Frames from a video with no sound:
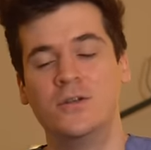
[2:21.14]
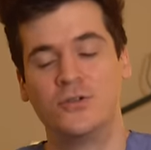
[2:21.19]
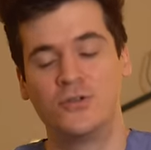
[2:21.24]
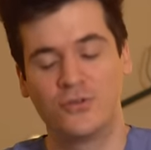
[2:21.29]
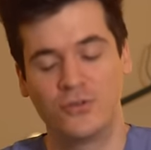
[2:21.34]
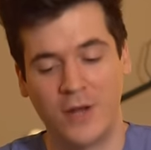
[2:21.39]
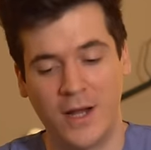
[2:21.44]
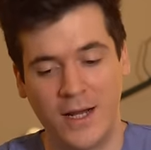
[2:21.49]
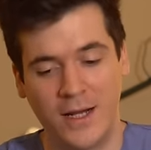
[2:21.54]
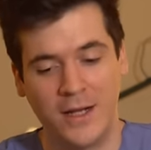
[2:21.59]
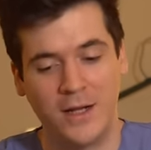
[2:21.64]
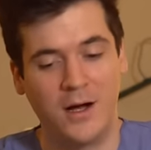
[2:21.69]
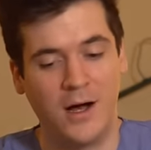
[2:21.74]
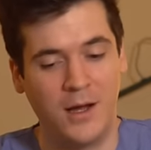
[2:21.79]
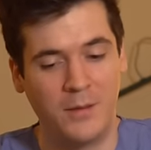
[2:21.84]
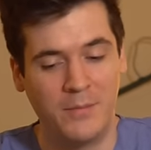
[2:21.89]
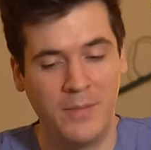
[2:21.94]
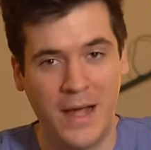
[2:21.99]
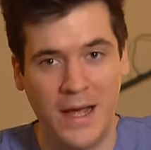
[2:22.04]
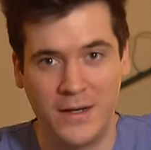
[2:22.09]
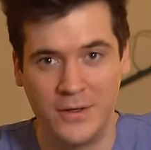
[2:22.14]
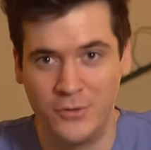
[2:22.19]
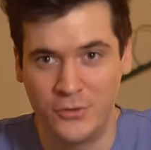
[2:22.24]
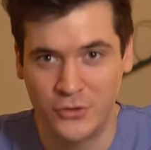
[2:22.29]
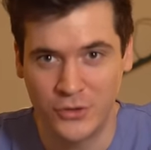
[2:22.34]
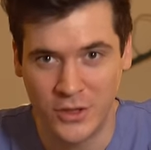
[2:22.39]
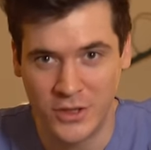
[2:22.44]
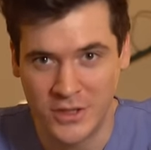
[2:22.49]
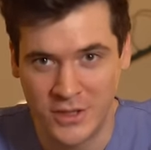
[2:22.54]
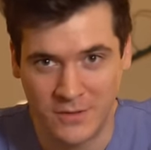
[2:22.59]
training on pet
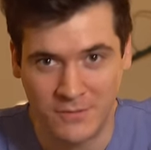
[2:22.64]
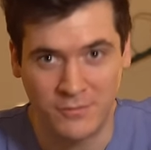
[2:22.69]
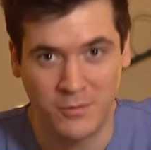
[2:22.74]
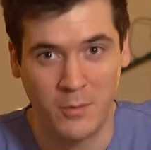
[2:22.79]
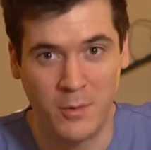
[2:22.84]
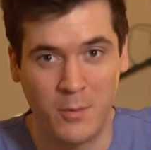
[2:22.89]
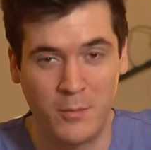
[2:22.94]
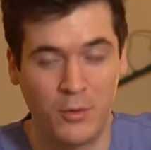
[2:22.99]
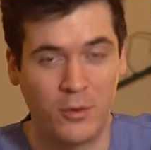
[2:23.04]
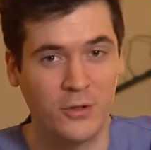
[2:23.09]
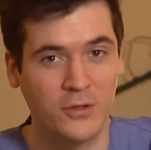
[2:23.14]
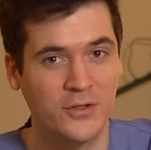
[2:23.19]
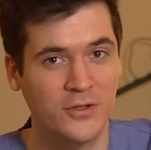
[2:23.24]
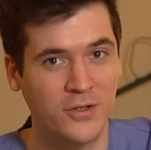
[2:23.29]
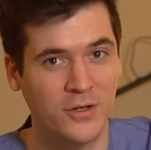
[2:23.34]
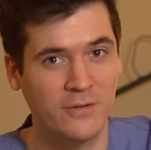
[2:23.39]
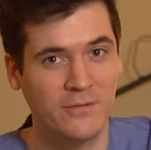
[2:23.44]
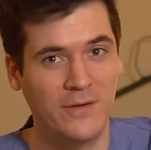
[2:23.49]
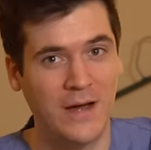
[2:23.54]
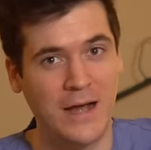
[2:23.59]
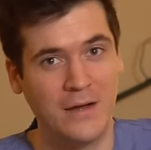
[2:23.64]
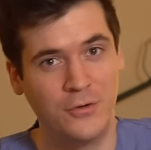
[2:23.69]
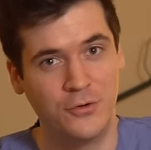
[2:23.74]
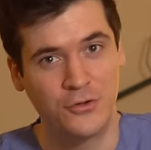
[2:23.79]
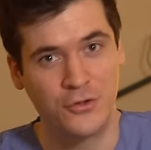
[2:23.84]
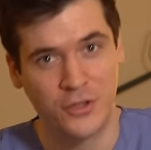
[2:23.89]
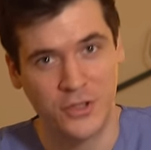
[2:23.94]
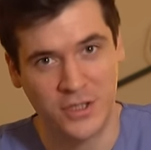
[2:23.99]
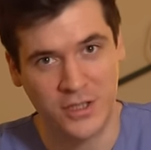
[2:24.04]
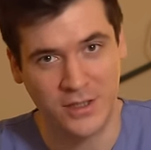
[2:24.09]
nutrition from a board certified
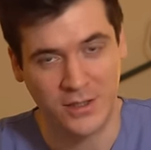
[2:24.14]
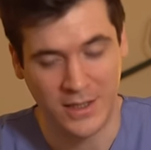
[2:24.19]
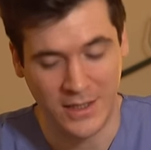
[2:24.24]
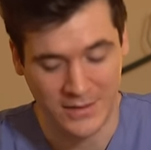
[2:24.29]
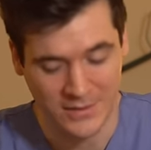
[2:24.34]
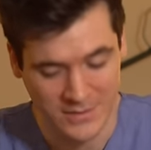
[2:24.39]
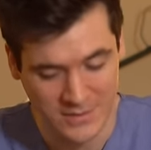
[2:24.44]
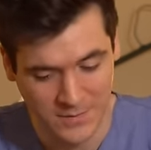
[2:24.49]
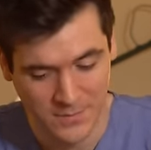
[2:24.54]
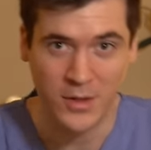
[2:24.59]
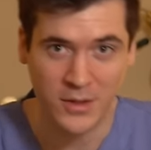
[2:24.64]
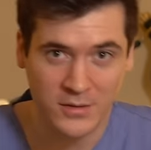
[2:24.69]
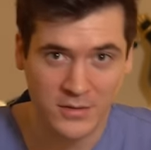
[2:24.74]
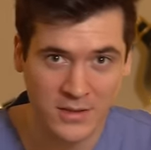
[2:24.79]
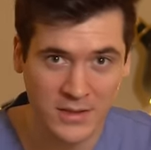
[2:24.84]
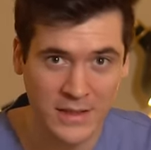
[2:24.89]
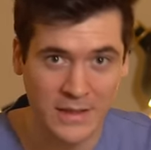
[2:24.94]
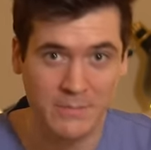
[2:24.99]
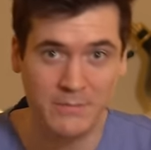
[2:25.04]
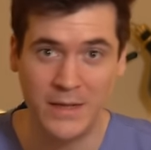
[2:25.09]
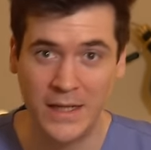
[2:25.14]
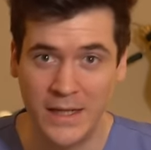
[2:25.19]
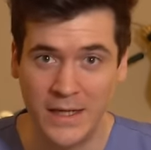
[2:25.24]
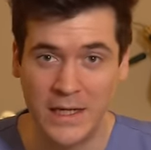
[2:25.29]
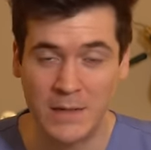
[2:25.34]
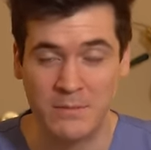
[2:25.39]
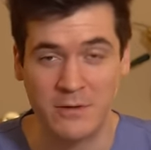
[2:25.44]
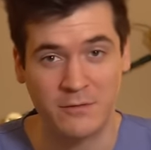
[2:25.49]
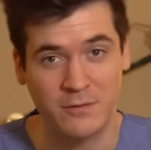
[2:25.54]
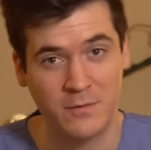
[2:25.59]
nutritionist. Personally, me
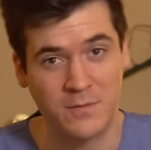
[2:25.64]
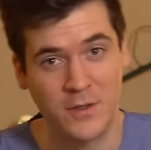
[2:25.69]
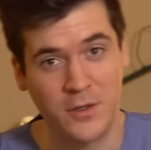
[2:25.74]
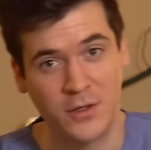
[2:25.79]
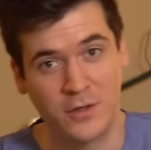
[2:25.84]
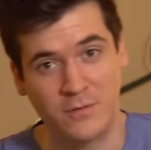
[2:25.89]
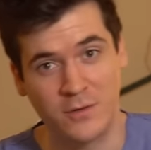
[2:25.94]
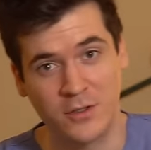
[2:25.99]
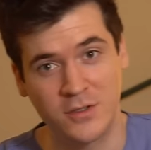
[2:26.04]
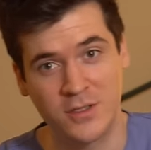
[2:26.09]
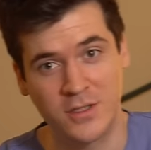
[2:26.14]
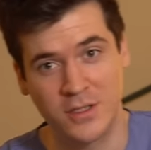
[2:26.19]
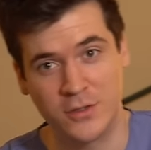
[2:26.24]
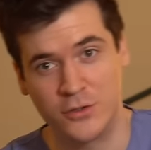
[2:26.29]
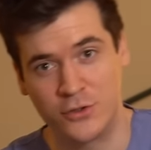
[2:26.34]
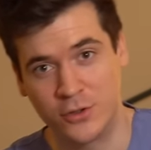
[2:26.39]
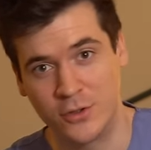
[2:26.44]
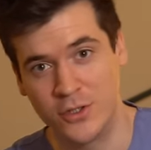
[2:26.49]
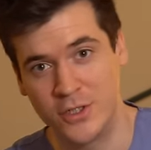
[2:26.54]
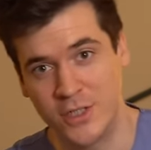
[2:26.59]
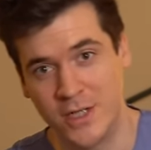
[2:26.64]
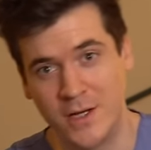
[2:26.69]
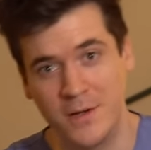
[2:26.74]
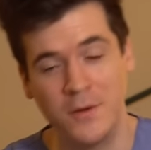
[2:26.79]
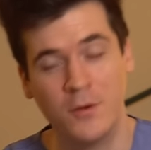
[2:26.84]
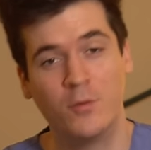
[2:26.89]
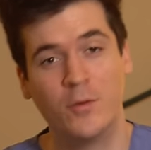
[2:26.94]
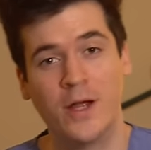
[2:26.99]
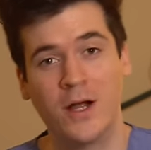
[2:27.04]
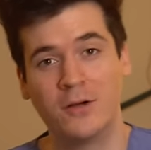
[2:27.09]
coming from the University of
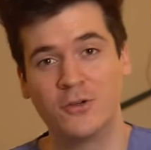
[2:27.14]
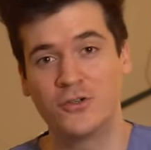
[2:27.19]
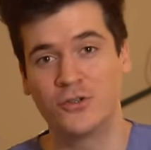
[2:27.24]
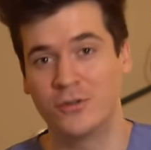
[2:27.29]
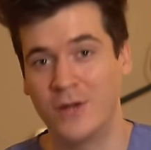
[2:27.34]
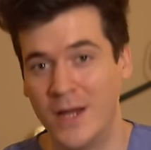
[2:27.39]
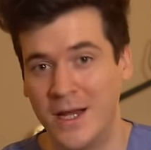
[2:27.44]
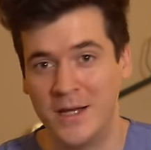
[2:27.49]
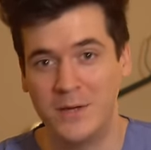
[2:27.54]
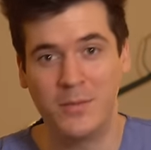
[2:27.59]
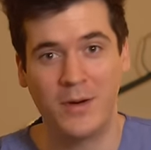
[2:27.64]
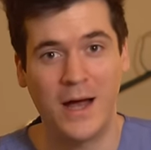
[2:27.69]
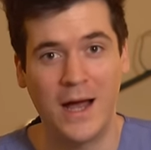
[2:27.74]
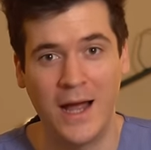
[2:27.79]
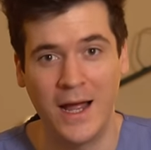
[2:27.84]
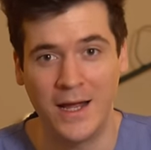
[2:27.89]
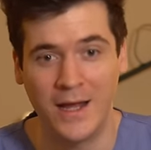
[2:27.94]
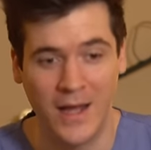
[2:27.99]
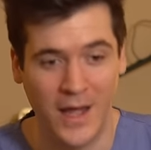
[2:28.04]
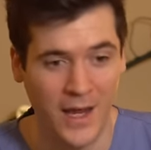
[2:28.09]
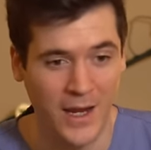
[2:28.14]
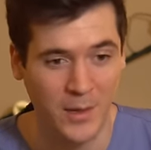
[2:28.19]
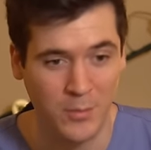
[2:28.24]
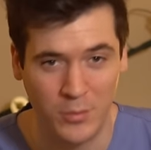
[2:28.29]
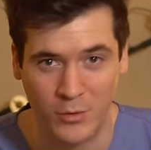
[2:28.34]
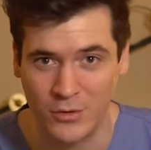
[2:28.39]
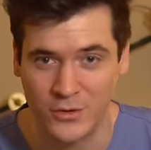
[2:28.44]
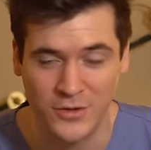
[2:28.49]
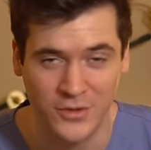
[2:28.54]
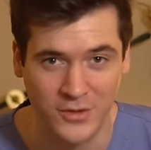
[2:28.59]
Georgia, we are trained by a
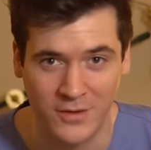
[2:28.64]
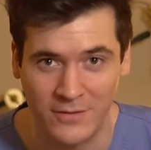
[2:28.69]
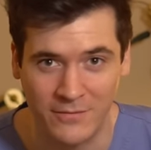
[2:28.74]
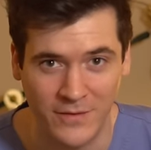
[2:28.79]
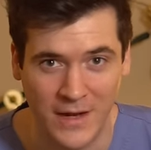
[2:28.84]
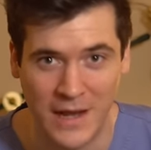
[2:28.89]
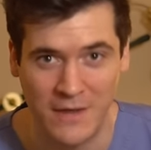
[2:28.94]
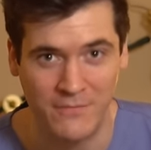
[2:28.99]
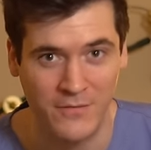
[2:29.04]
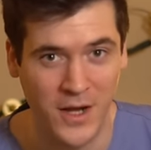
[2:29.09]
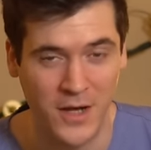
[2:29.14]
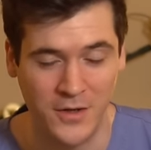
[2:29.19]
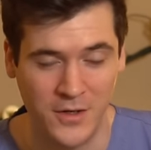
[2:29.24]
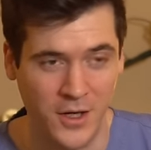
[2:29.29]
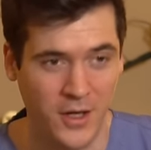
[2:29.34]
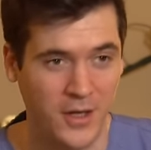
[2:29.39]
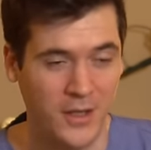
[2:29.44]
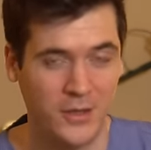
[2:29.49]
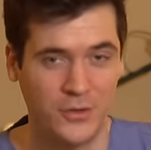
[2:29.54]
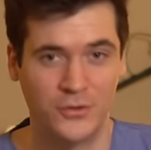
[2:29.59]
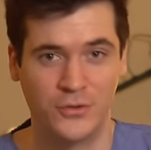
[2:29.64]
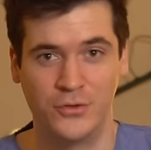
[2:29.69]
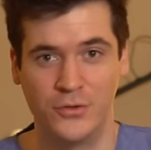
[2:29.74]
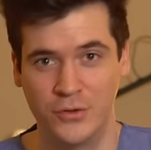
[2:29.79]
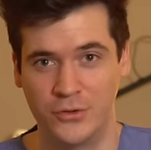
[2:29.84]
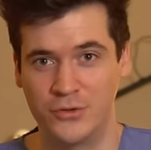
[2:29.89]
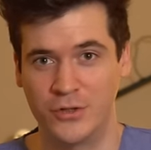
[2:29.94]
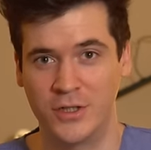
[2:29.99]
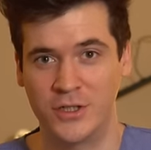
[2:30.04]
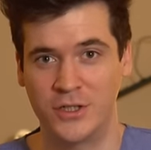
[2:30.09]
board certified veterinary
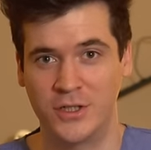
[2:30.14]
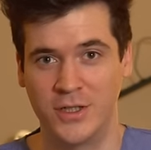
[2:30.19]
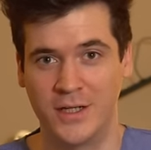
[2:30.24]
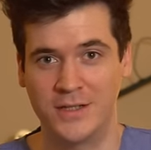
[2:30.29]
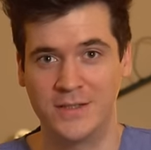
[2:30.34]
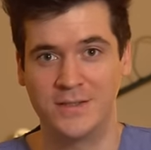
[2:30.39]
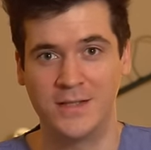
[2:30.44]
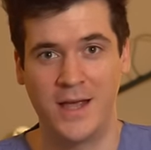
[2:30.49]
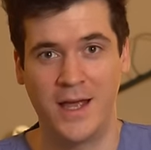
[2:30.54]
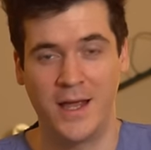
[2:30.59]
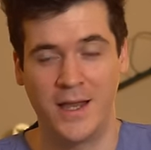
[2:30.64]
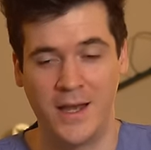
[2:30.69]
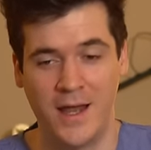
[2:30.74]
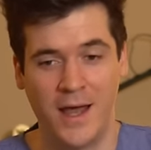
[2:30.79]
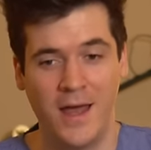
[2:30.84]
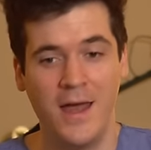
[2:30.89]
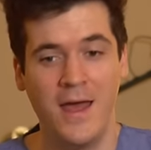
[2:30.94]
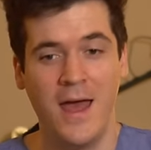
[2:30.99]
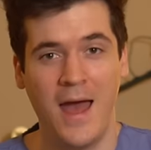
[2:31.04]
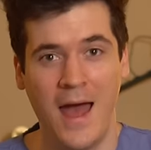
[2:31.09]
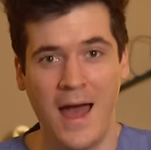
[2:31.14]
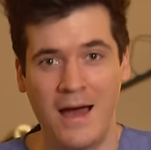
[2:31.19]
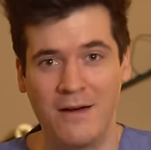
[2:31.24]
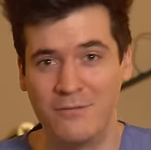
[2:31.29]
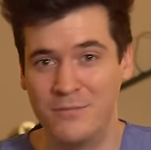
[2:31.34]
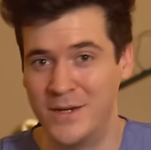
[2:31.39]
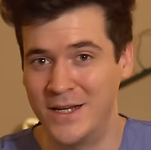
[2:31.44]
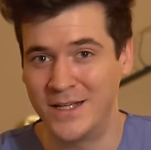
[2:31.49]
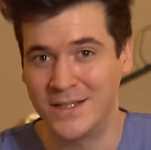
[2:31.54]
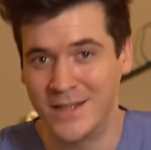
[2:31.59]
nutritionist and
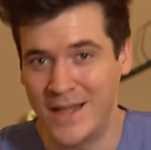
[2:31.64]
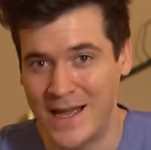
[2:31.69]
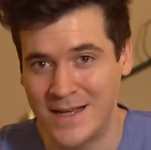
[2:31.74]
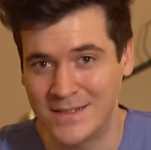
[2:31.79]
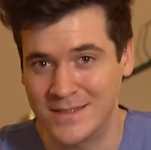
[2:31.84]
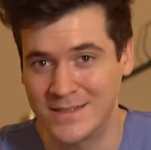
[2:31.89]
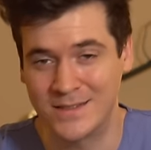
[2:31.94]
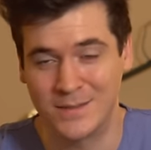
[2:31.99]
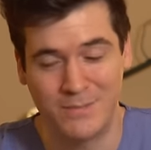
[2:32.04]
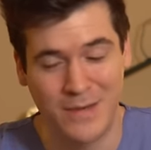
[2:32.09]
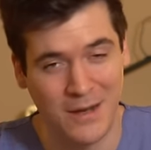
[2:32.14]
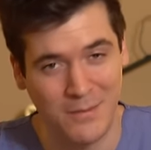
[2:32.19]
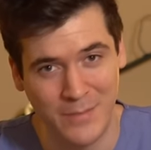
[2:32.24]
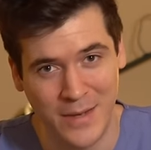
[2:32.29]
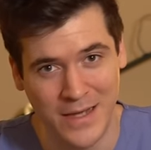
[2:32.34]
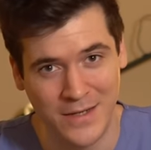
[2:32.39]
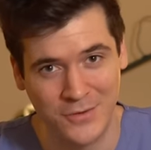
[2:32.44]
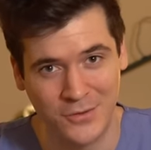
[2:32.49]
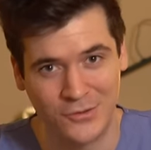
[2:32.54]
have many classes about pet